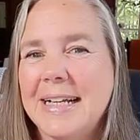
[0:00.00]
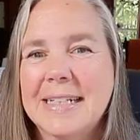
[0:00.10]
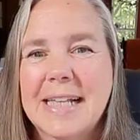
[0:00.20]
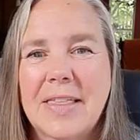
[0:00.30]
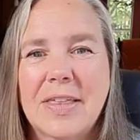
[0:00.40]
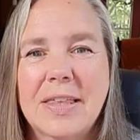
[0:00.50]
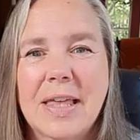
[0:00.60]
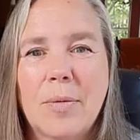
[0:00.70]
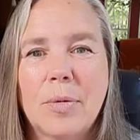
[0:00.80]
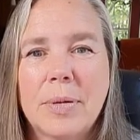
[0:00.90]
So I think
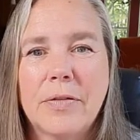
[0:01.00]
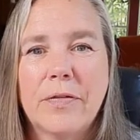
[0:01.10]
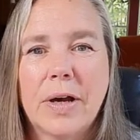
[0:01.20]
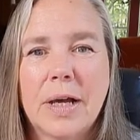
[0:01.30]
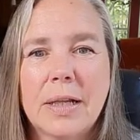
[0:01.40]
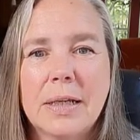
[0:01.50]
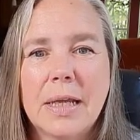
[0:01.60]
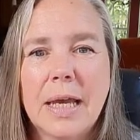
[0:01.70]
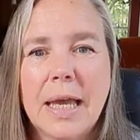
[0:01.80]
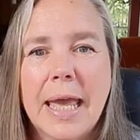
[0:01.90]
that will be fun.
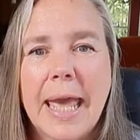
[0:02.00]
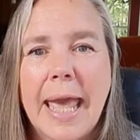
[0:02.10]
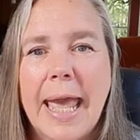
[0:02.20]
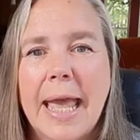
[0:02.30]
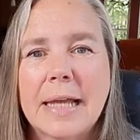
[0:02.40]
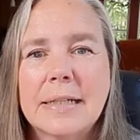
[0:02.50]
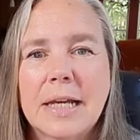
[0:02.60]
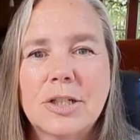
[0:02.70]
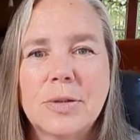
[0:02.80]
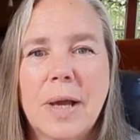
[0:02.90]
And I
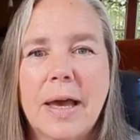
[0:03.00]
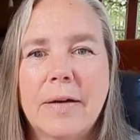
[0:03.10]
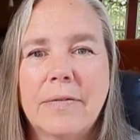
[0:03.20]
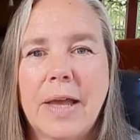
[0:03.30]
do have